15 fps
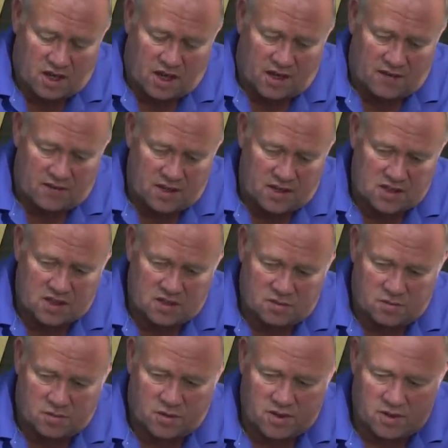and there's
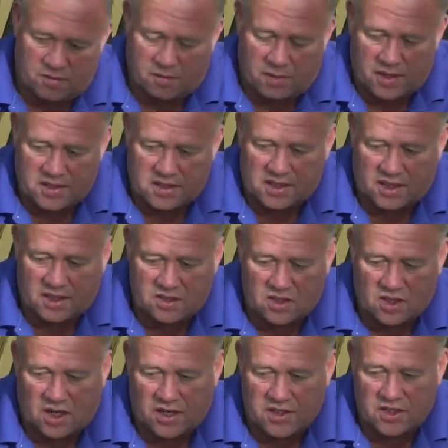some pretty basic
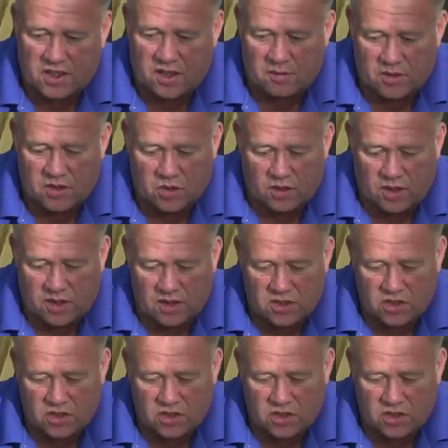insulation in between.